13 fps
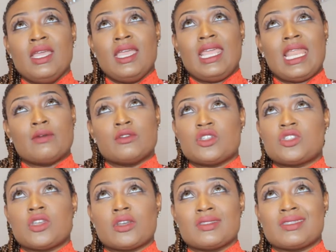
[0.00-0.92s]
and I was
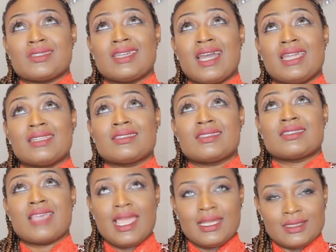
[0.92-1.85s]
just talking to God
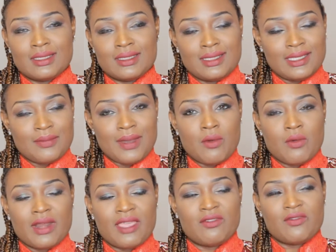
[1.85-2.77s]
silently about
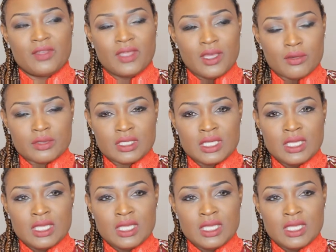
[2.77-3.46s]
what I felt,